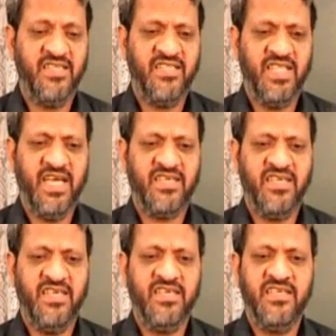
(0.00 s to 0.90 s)
that
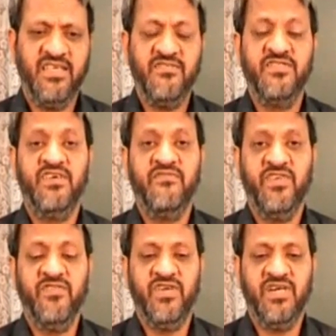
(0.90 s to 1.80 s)
it gives the
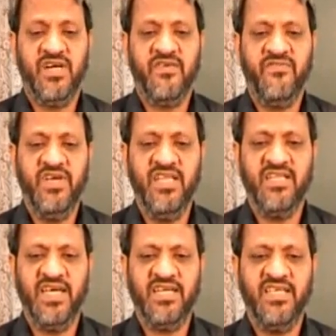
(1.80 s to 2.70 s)
viewer a feeling
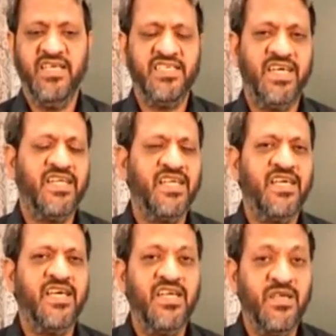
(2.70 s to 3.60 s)
that he is getting
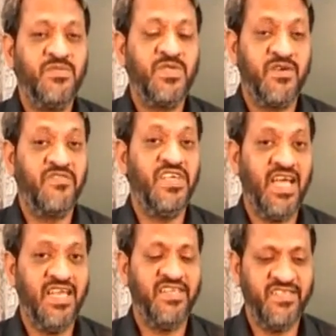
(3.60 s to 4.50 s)
a glimpse of
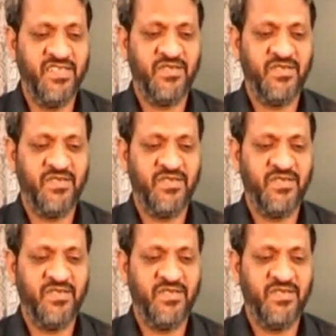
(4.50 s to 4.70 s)
reality.